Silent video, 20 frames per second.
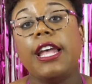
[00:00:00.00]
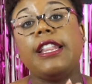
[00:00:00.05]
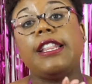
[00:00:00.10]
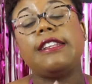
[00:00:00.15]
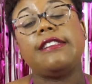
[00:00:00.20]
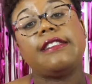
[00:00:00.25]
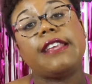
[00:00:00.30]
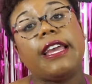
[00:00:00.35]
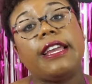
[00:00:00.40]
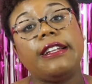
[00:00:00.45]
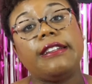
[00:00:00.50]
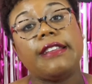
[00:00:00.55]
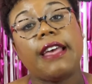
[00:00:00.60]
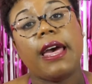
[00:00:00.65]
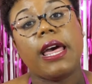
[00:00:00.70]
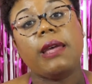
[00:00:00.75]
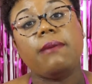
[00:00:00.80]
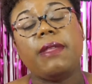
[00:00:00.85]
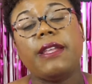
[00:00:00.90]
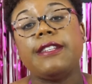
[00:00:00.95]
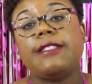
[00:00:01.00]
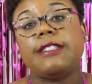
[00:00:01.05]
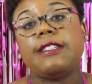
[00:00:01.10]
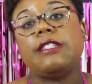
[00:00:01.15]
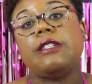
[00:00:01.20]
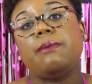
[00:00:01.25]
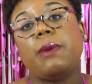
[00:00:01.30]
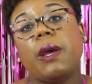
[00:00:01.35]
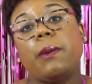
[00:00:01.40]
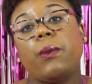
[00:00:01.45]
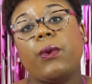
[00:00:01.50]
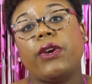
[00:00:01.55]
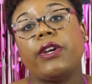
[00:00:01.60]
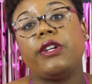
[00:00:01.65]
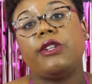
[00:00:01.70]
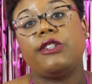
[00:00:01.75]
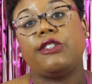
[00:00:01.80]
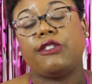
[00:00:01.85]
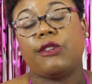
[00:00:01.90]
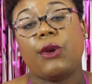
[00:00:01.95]
The second time, they seemed a bit more
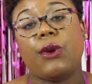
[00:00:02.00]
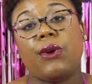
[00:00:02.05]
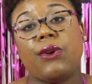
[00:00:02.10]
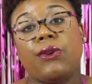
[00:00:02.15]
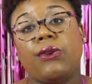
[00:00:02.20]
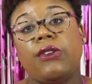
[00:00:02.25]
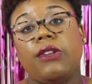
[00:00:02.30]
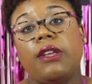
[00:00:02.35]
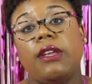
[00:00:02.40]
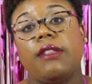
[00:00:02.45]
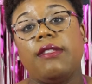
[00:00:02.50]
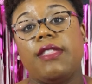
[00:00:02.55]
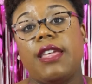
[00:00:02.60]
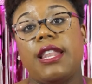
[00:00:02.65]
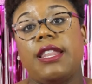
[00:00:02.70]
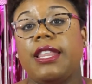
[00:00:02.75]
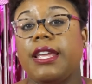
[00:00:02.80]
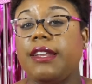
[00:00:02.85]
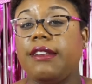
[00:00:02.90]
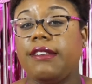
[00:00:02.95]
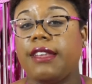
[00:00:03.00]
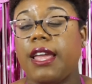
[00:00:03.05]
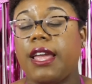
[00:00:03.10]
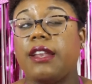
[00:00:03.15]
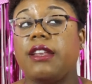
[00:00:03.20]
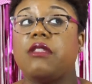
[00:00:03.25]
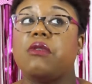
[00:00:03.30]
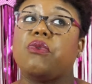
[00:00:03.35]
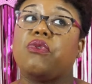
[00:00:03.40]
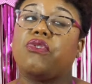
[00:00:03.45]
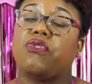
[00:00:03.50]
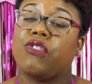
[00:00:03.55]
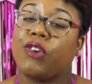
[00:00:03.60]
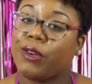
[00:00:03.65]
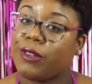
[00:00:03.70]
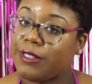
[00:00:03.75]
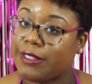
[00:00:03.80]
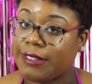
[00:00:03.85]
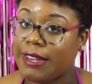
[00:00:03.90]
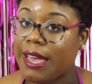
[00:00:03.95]
concerned than they did the
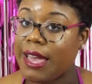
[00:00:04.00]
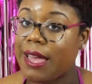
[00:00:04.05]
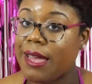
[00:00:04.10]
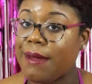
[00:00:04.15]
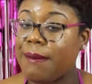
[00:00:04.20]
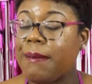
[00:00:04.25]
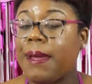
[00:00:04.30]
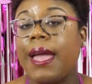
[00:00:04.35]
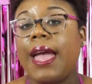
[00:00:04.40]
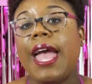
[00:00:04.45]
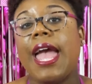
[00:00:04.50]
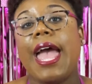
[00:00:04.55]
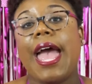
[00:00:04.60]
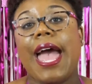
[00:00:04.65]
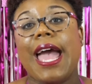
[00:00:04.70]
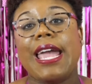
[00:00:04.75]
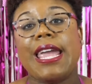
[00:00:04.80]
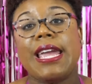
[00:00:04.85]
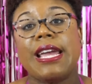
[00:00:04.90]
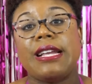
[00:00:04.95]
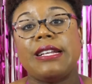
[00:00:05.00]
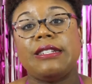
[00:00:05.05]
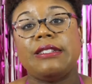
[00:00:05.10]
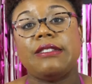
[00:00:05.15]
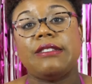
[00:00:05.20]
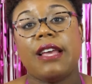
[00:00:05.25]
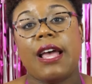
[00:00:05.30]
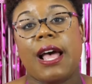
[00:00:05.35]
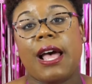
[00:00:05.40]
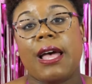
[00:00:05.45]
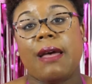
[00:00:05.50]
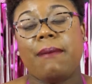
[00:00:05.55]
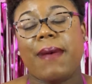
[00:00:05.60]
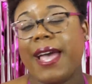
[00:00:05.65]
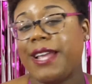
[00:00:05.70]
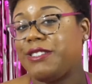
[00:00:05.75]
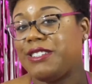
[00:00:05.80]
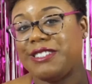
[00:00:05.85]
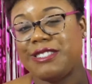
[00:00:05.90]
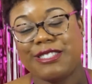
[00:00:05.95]
first time, and
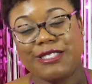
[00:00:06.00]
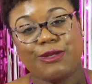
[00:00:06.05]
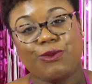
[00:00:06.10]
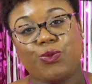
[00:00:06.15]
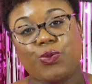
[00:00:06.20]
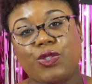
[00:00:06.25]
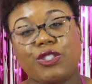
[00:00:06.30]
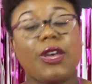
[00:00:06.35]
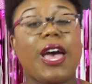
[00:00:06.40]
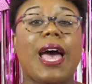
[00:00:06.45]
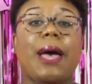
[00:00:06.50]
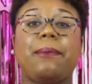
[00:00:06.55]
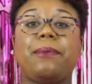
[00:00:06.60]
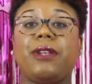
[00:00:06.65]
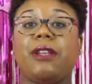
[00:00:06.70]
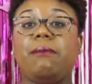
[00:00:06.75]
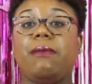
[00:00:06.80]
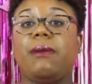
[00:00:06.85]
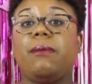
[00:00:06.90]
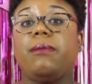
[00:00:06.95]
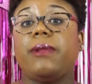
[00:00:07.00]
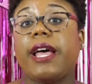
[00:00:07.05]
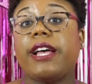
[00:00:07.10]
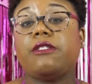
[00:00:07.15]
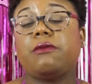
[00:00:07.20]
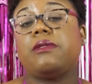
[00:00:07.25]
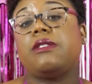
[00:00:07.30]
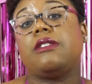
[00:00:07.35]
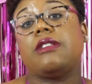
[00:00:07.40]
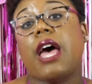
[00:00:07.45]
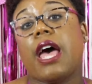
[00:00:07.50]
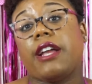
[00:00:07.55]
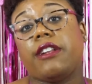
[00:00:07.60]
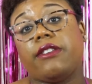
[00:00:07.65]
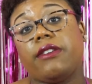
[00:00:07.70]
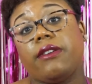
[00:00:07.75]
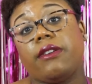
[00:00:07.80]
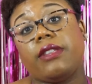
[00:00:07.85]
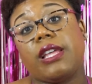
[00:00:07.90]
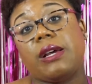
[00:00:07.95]
I just so happened to be blessed with a
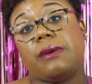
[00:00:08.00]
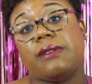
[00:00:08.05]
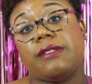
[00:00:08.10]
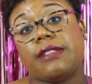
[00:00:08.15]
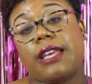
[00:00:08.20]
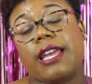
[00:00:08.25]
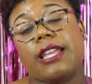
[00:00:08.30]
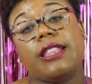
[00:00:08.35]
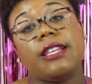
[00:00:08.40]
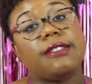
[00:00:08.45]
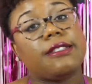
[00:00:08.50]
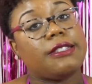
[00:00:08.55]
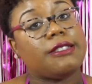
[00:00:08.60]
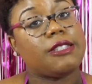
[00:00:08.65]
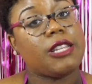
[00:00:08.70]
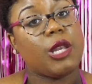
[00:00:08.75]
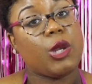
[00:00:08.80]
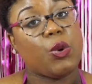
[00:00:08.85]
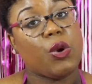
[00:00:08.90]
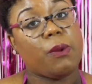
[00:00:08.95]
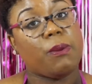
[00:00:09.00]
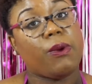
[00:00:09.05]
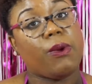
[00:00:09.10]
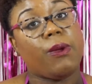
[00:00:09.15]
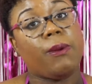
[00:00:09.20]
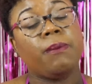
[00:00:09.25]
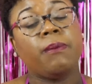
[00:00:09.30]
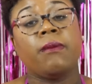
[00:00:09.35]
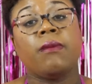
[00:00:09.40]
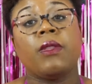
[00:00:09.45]
doctor that was like, this isn't normal.